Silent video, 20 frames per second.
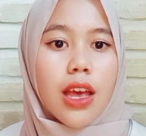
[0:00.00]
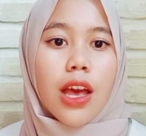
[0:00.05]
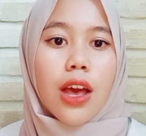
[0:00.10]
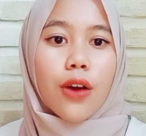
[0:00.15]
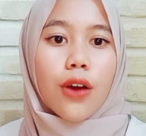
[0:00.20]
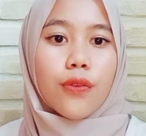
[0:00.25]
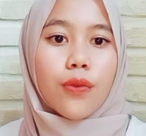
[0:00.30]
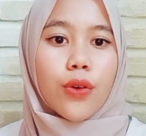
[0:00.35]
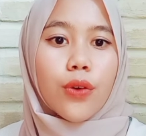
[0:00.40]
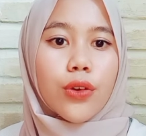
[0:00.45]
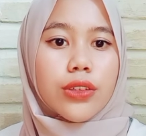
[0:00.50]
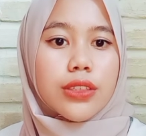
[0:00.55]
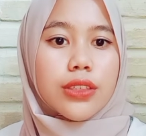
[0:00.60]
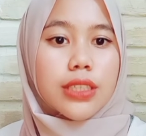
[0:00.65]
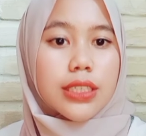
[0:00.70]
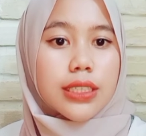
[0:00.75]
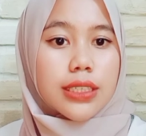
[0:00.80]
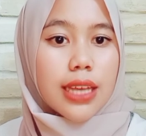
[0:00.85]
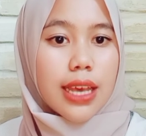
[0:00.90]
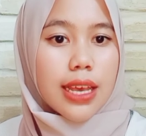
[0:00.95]
For the
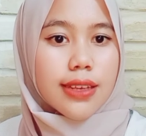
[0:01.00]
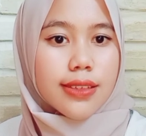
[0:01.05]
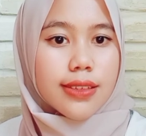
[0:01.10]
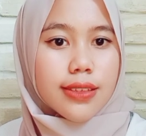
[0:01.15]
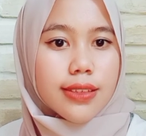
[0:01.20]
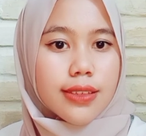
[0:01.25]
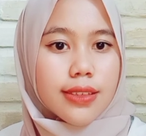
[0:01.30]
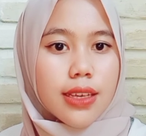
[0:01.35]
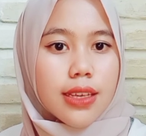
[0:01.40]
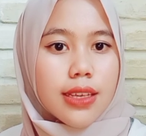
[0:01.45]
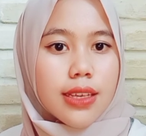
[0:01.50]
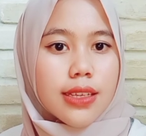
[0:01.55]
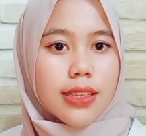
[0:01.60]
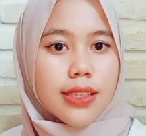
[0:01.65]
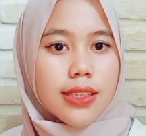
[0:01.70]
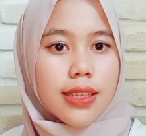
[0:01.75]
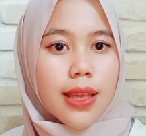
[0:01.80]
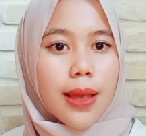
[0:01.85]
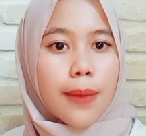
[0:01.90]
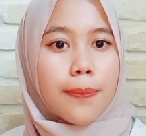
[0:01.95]
next is
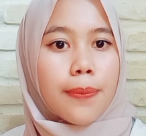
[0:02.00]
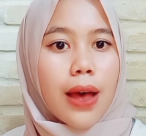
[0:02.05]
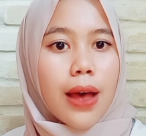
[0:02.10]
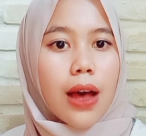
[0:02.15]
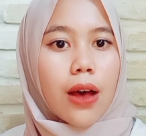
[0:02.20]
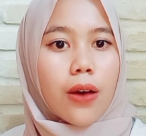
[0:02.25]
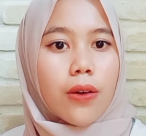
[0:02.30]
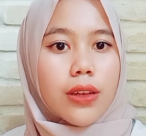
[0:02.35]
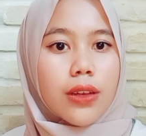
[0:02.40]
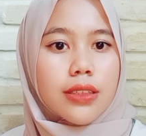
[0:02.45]
about